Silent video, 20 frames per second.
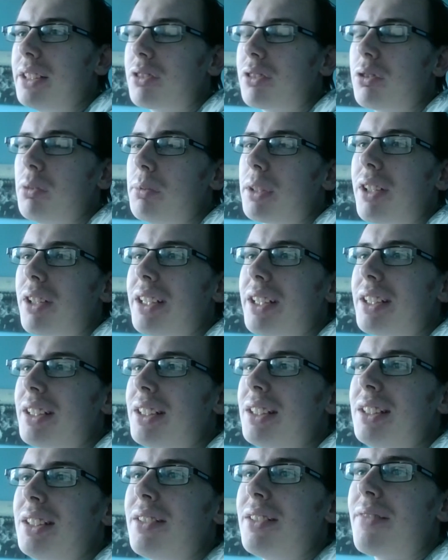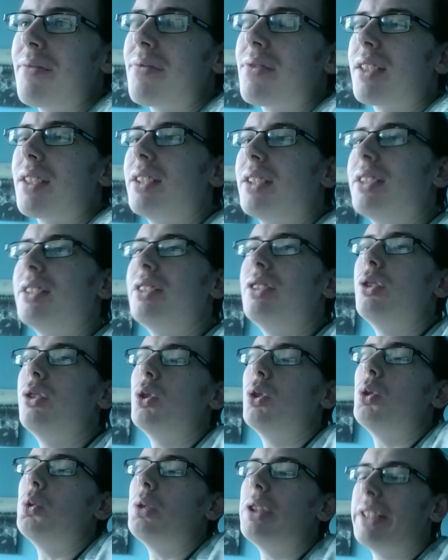great, you
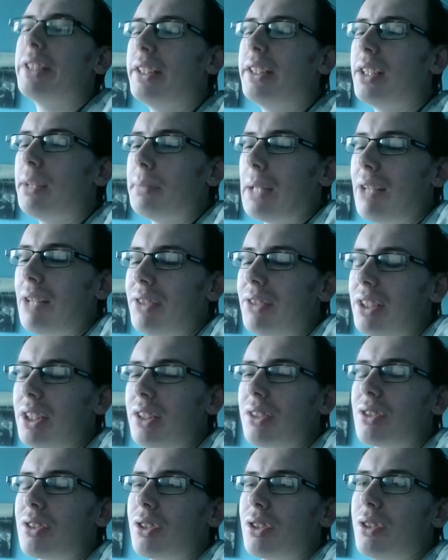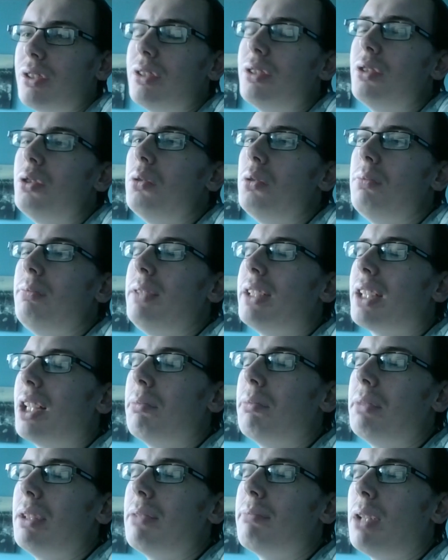always end up having 2
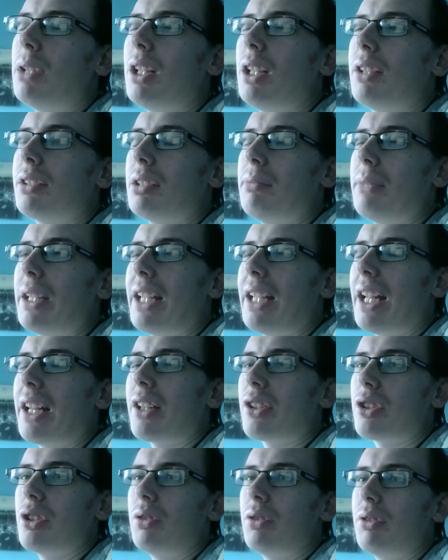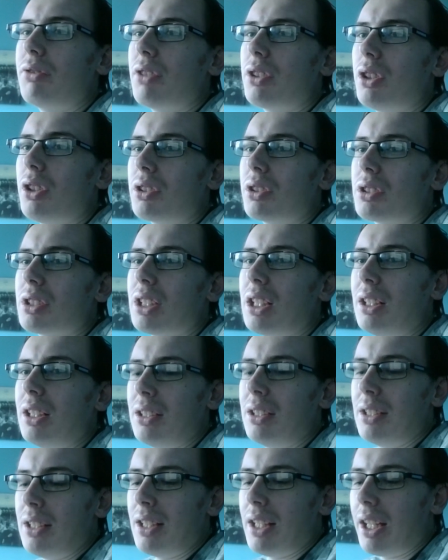becoming part of the main action with the Doctor,
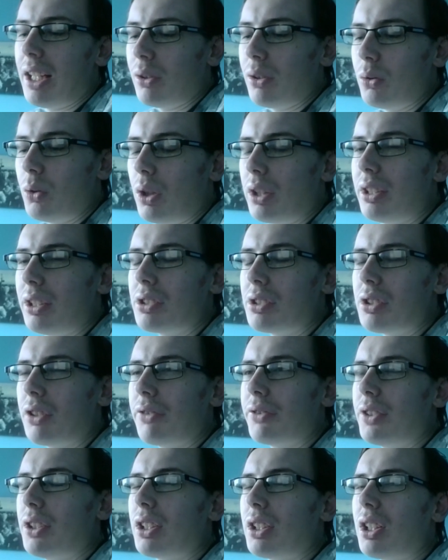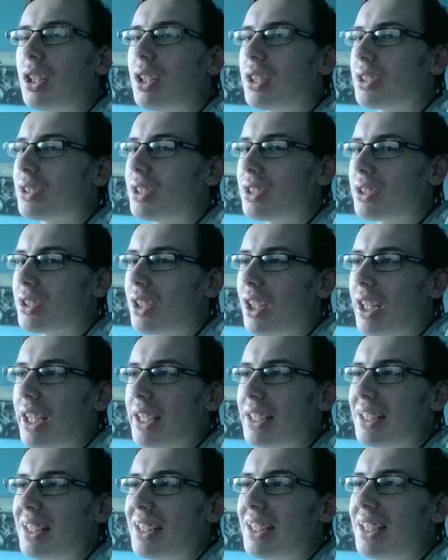and 1 is often cast aside.
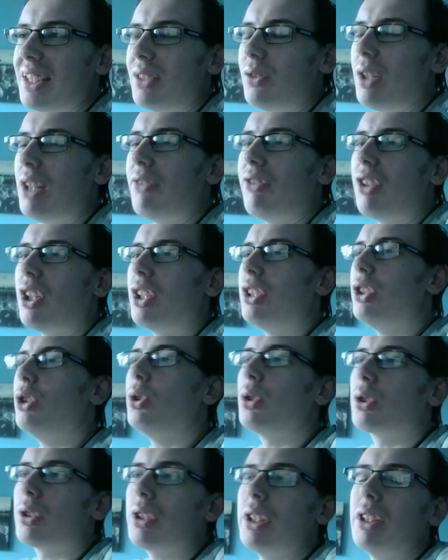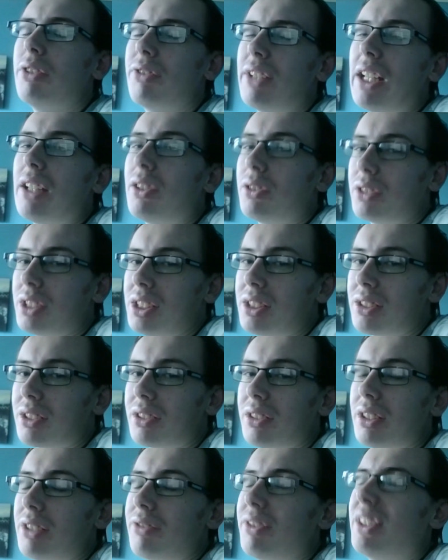Whether you agree with that or
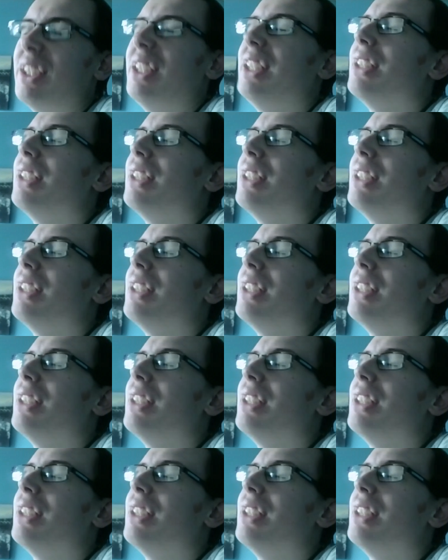disagree with it, it's